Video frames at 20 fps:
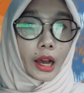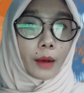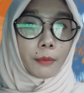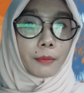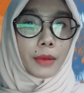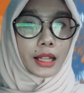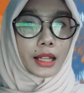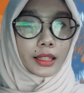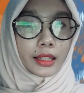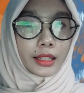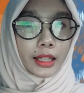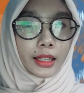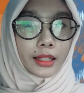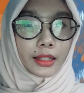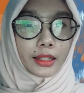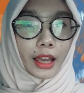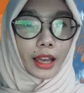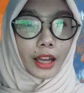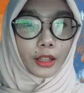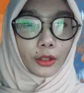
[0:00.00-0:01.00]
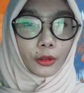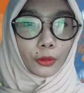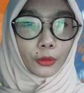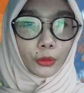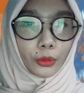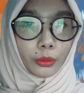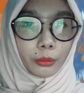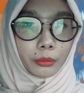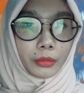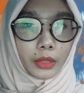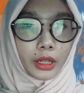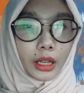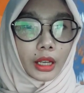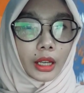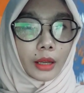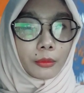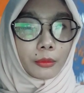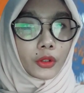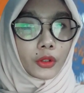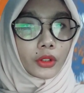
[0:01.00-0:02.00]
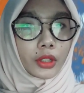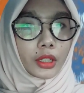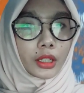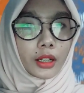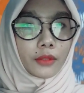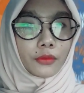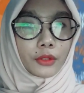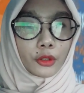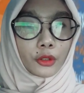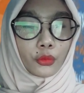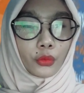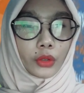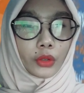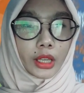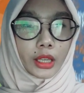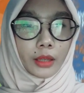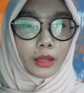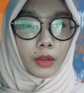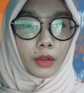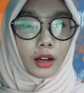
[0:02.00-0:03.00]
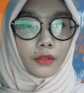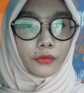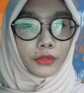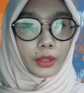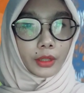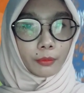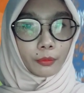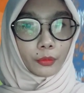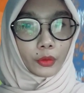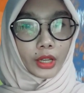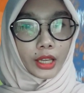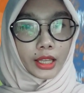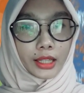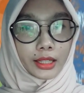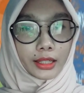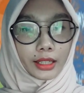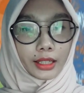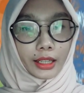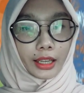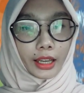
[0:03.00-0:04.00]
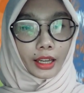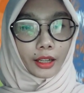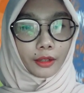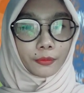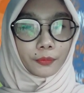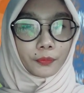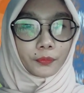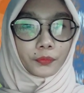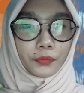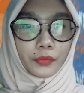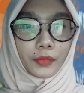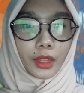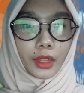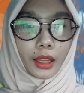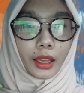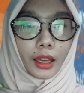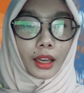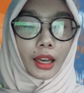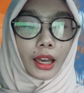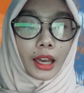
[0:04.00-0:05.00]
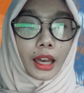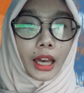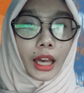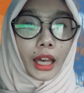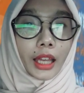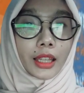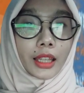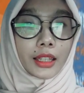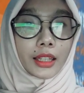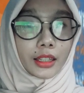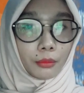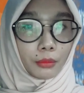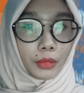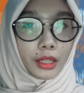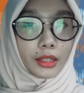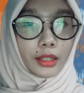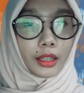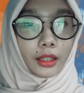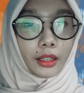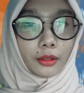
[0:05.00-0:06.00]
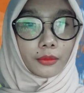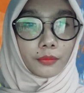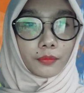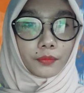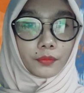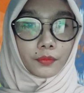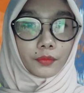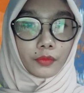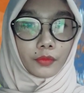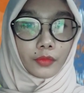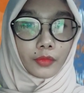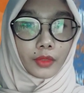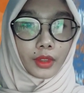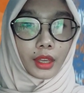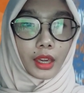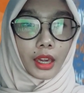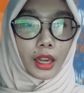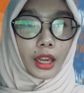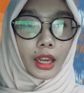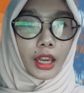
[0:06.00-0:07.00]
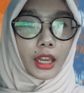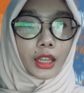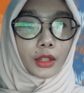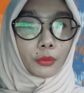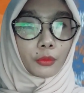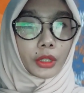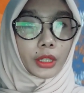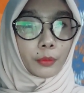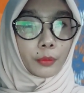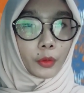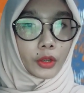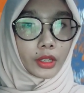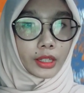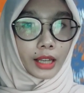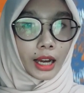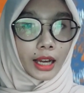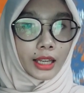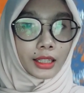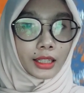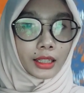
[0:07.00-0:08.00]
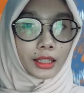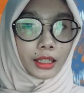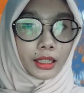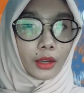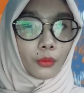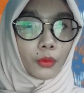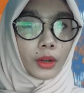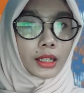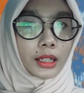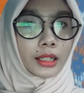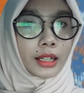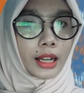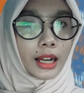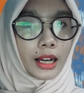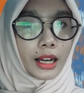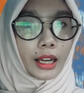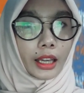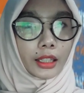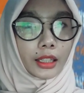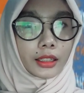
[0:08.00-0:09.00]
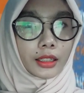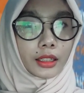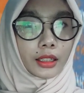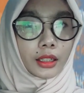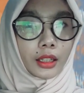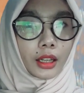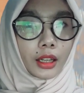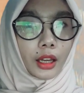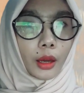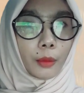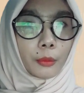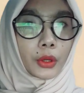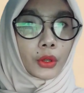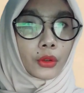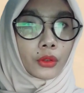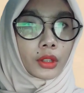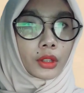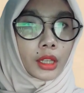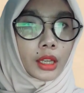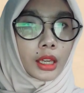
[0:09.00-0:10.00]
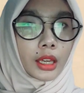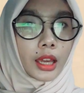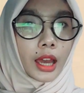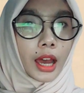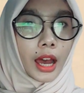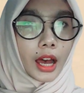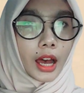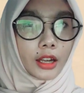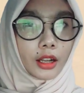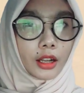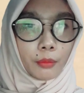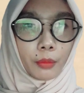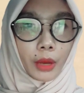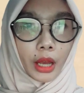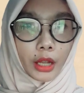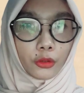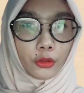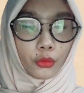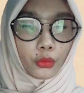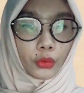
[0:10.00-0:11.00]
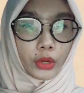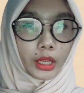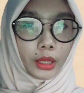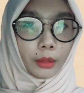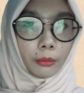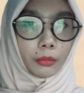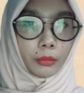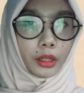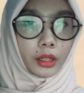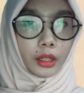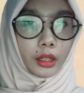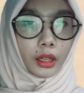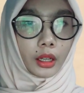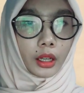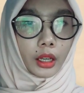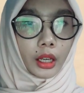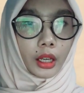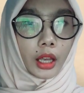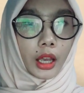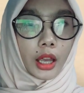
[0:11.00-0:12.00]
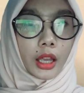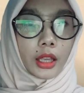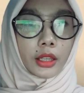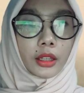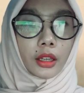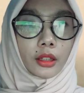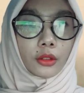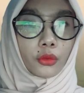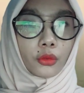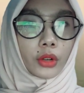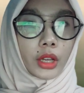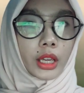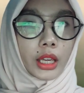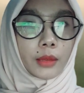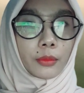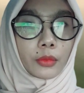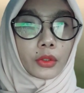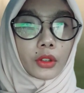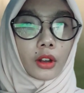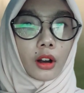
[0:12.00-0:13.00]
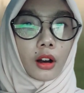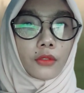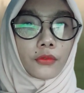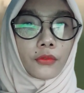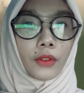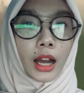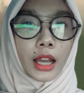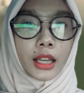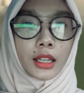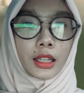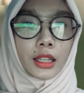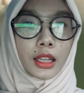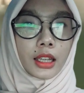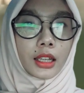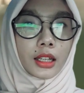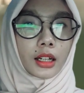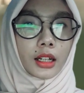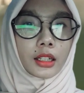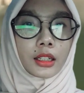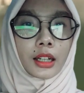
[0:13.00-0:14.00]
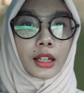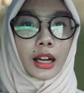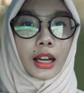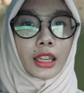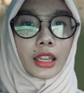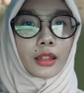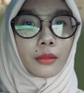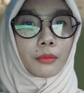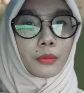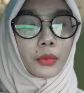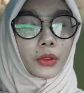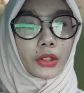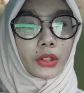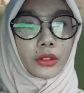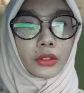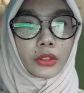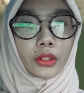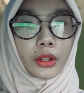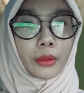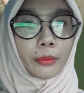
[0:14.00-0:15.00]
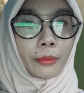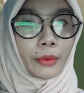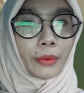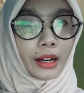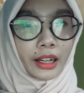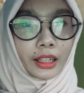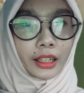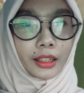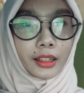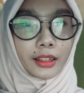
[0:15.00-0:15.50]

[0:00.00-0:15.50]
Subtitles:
But since at home, Beauty never dreamed of the prince again, and she missed it. It was precisely one night Beauty had bad dream. She dreams of finding a dying beast nearby.